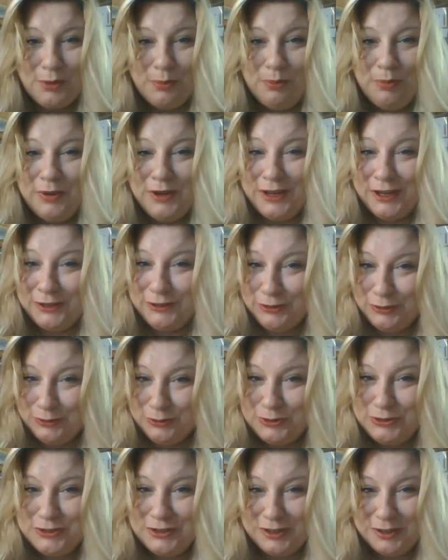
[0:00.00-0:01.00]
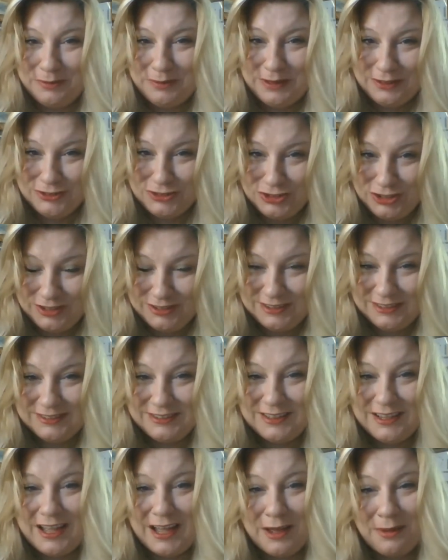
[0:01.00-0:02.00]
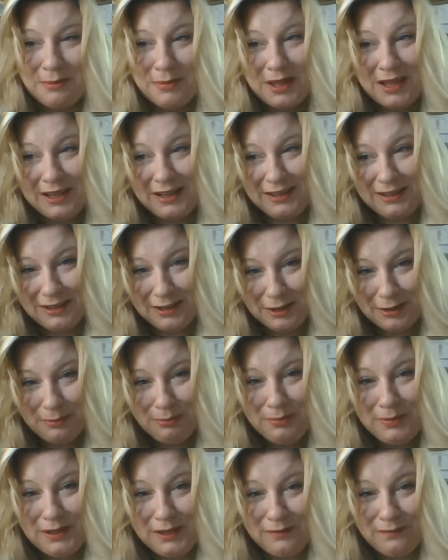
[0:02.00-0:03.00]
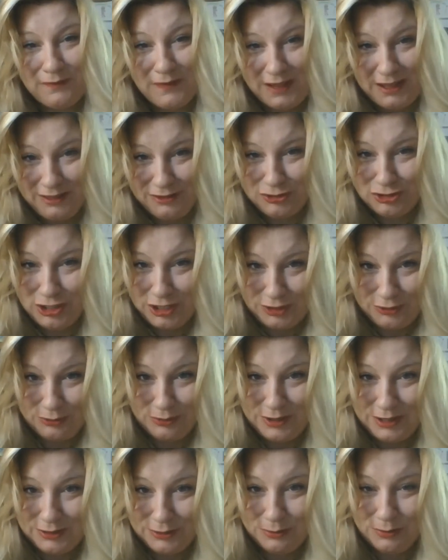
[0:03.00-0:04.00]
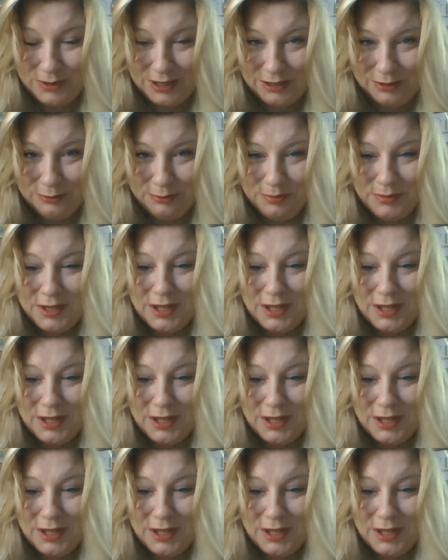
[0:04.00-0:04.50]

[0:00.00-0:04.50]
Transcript: But I do share about Jesus on my Big Faith channel as well.